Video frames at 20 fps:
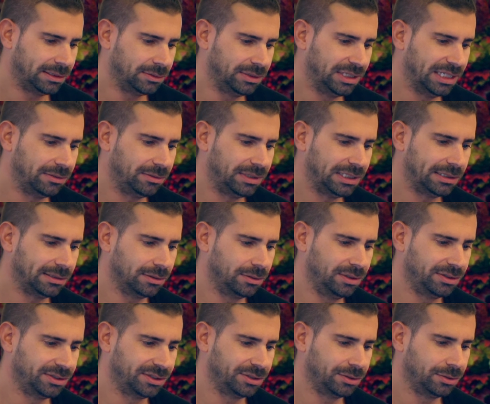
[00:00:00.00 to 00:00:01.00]
So there is
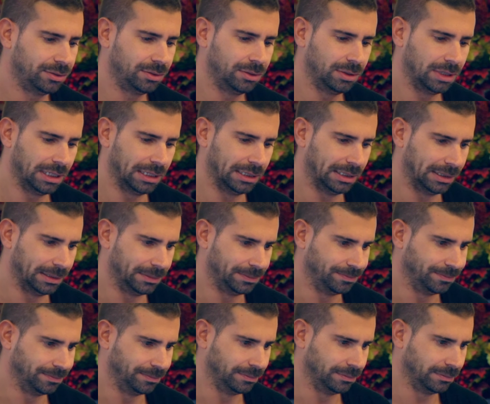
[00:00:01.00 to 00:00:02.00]
also
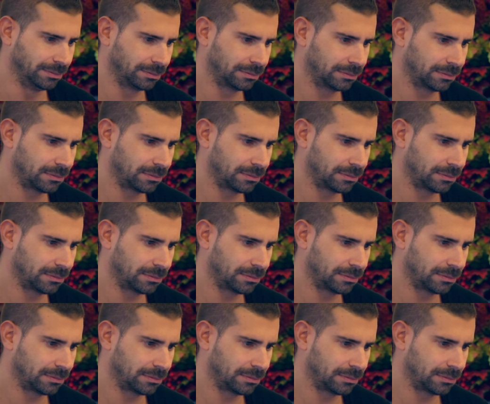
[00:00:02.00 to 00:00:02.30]
um,